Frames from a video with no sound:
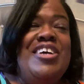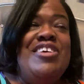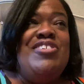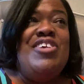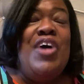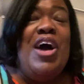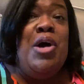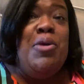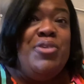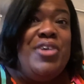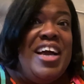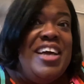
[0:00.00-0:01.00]
So I hope
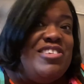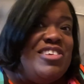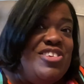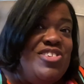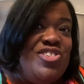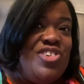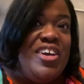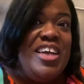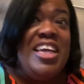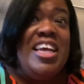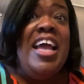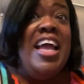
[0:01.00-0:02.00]
you guys enjoy it.